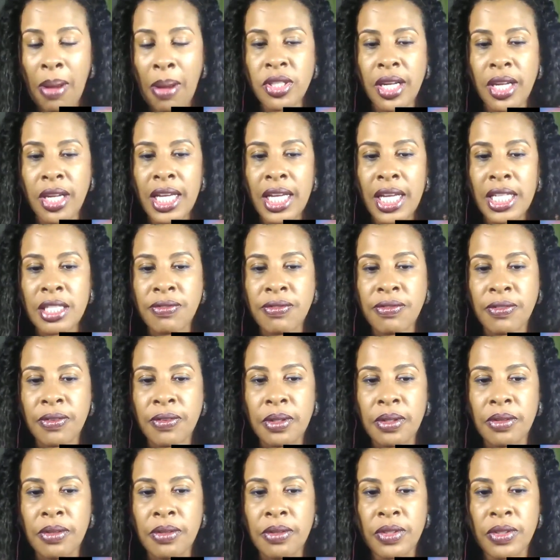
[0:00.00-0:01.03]
should ask
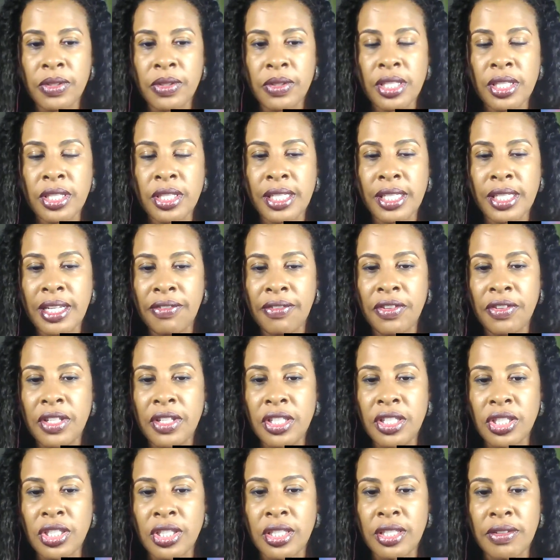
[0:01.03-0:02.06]
for just a
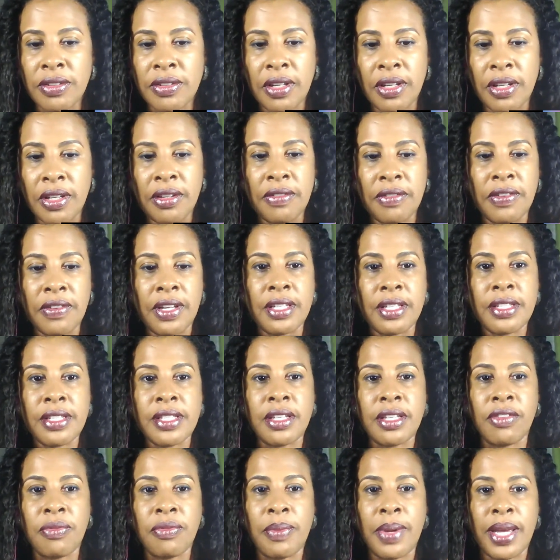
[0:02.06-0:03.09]
definition of
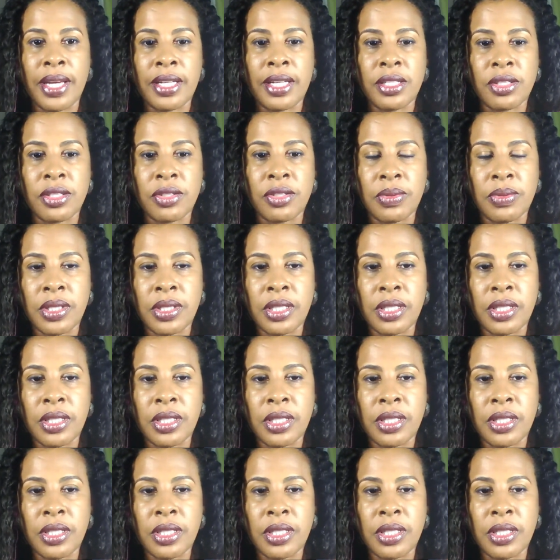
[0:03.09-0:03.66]
self mastery.